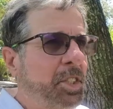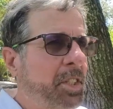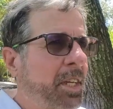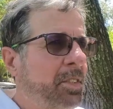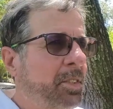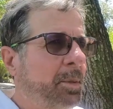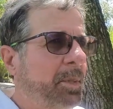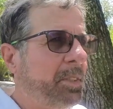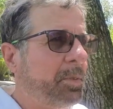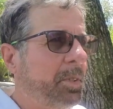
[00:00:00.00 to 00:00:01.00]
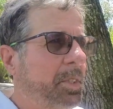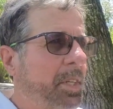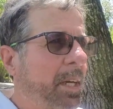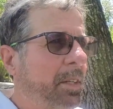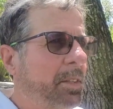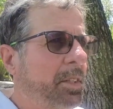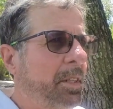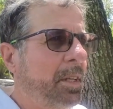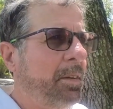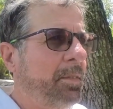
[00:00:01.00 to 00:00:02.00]
a shade, so it makes for a
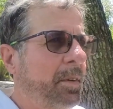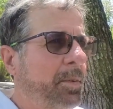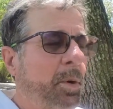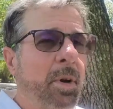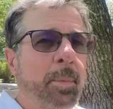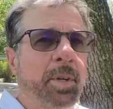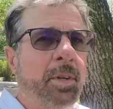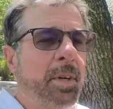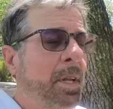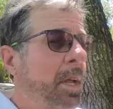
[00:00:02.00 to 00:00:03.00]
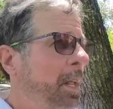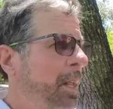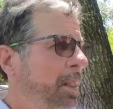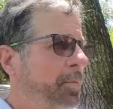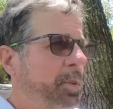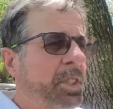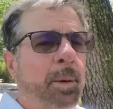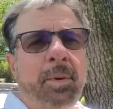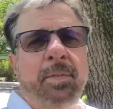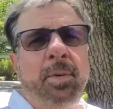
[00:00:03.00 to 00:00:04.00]
challenging photo opportunity. First
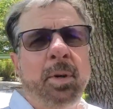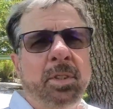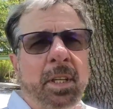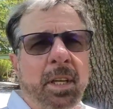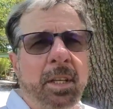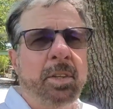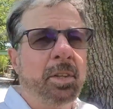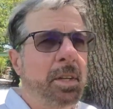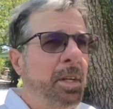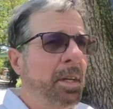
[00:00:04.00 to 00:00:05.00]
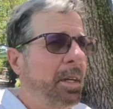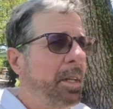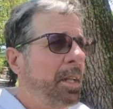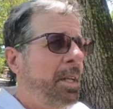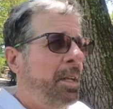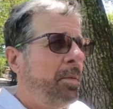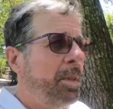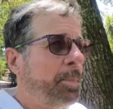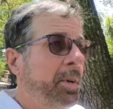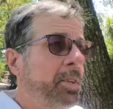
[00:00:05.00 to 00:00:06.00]
couple of photos I took
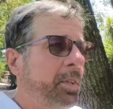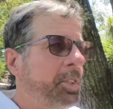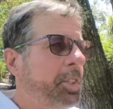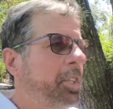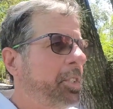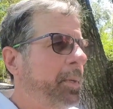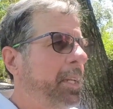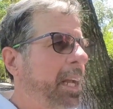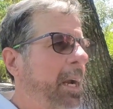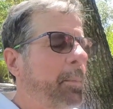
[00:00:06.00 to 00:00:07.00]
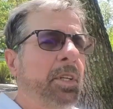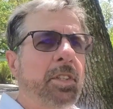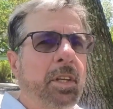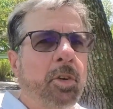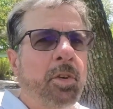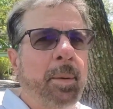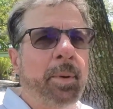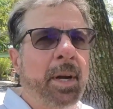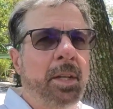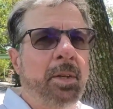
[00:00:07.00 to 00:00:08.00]
with a pretty slow shutter speed. The camera is on a
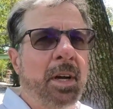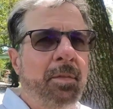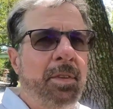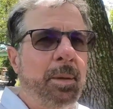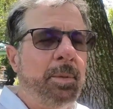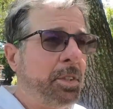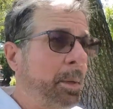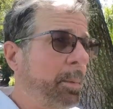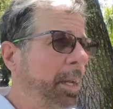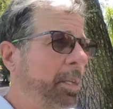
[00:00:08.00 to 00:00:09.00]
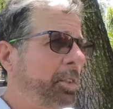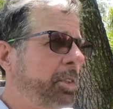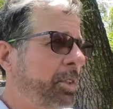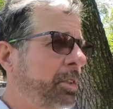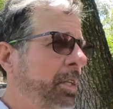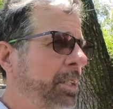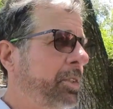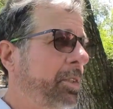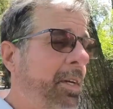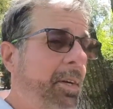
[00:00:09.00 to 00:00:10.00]
tripod. I do have the image stabilizer turned on,
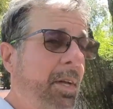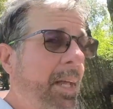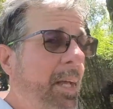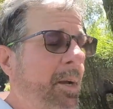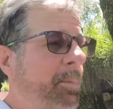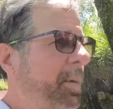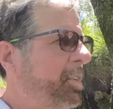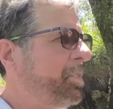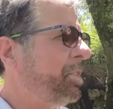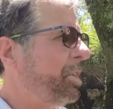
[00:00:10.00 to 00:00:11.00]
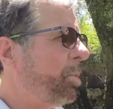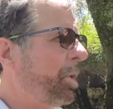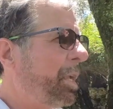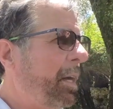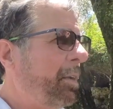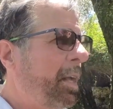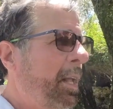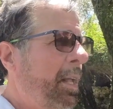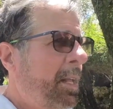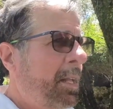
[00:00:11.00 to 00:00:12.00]
so I don't know how that combination is going to work out.
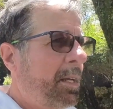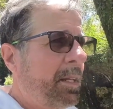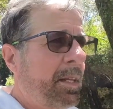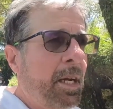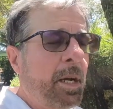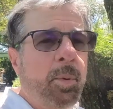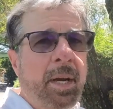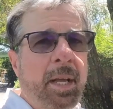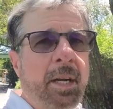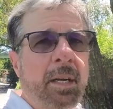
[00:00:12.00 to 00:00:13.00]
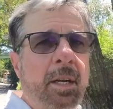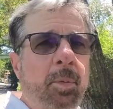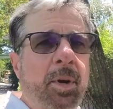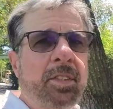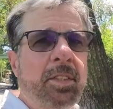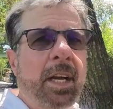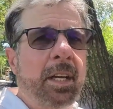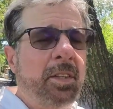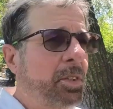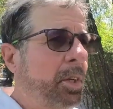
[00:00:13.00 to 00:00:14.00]
And then I went ahead and raised the
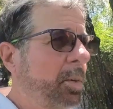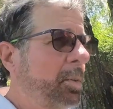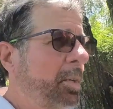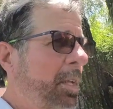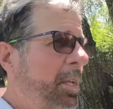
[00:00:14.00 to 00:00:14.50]
ISO.